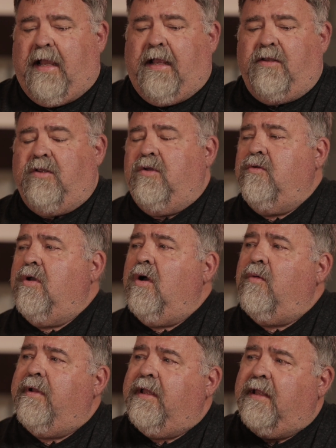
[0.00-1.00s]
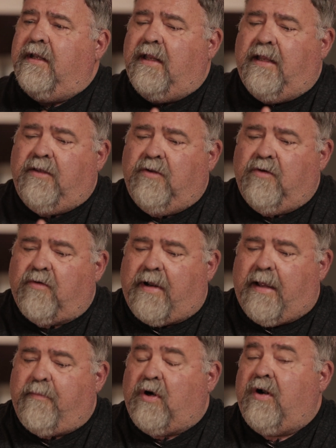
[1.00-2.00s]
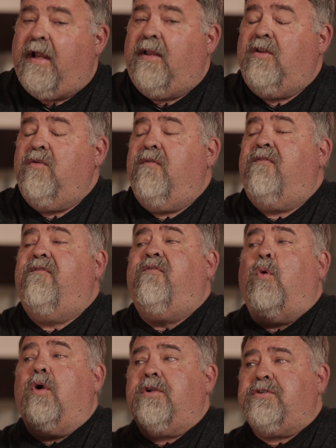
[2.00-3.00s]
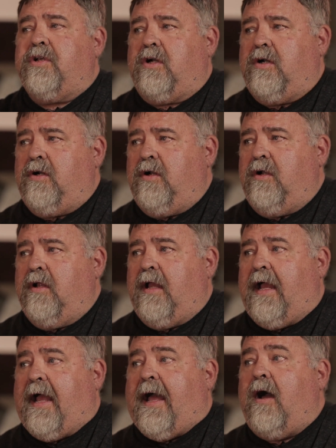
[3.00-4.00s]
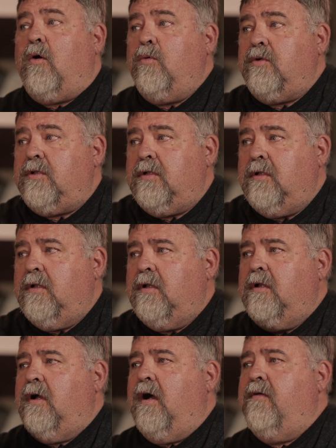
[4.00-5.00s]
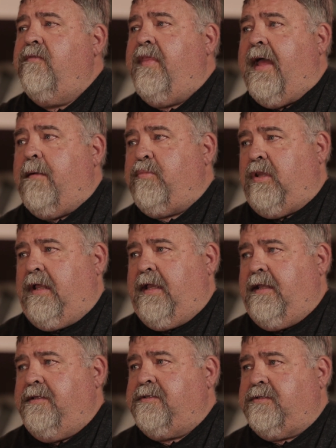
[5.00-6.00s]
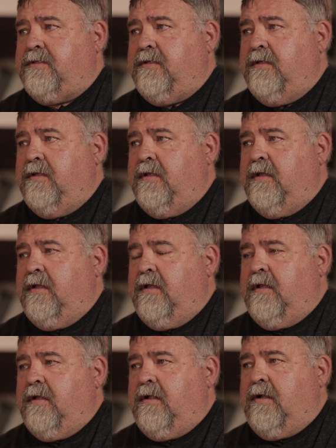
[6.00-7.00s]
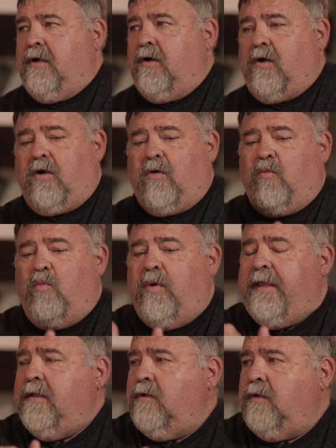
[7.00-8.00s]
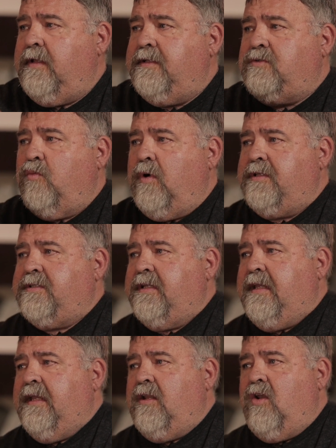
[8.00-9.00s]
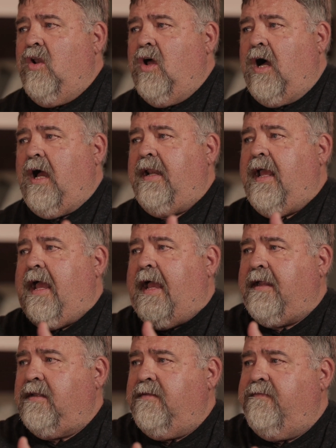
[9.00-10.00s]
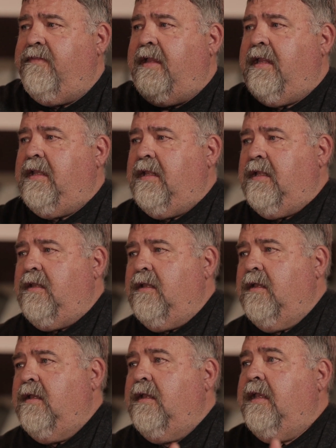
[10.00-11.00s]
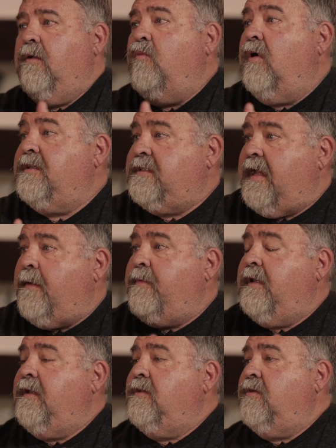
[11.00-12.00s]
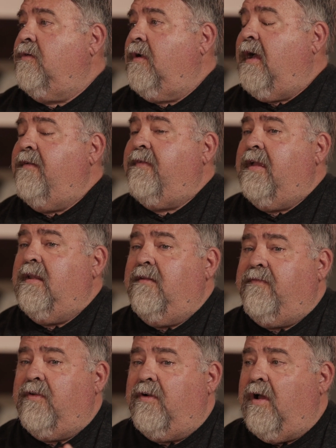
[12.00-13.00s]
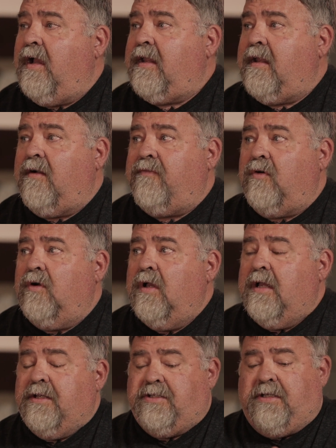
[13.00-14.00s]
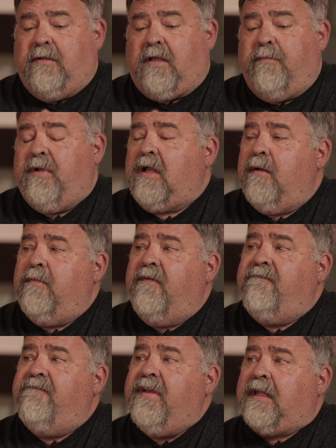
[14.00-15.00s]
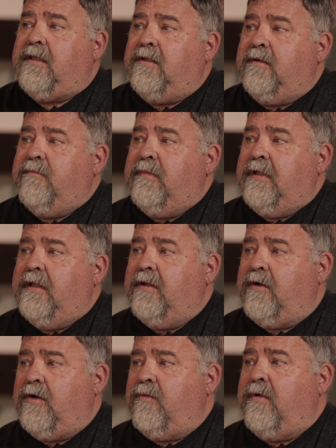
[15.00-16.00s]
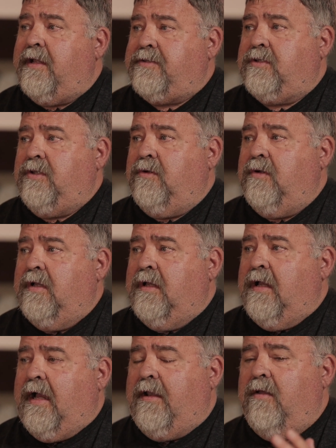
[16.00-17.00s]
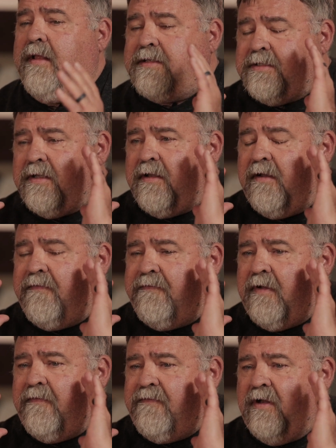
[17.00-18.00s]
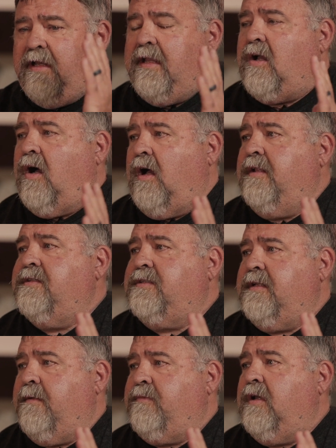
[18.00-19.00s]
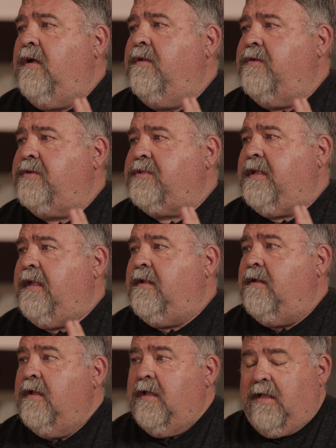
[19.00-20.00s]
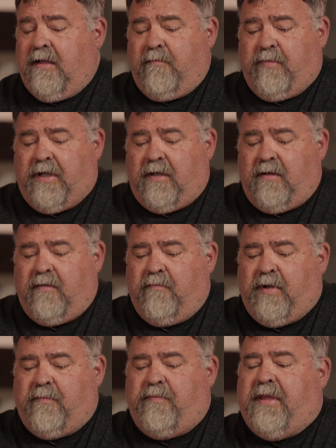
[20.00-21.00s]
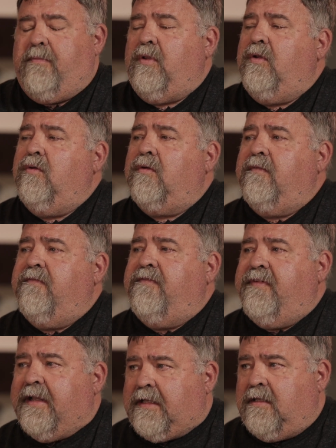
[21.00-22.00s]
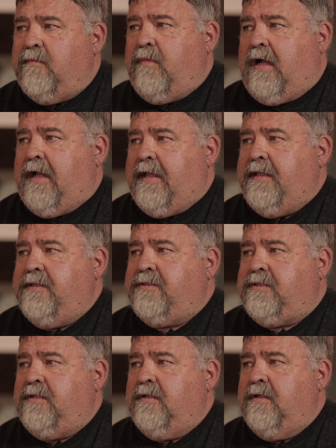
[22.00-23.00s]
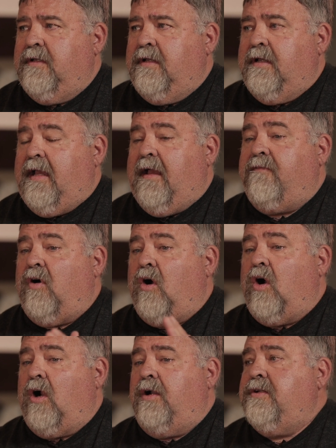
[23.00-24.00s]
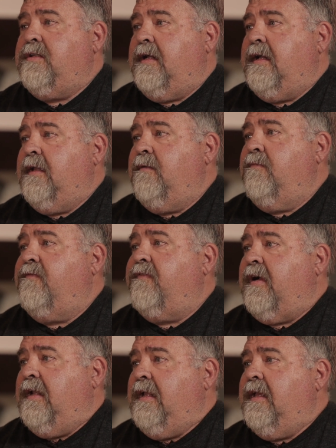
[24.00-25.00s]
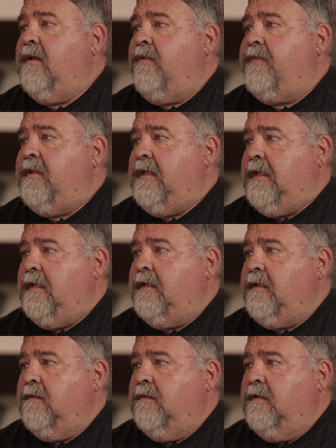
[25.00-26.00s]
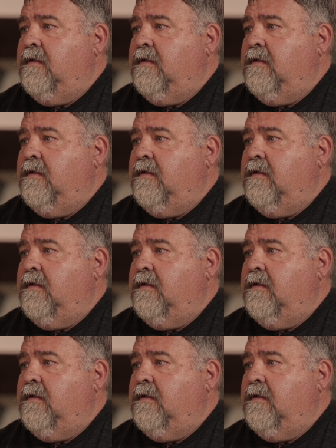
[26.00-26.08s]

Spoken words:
and you go in and you grab her and you force her out of that place, her will is once again not activated in what's happening to her life. And if you're not careful, she can become a victim in her rescue. I know that's a funny concept to understand, but people who are victimized have a hard time finding health and healing.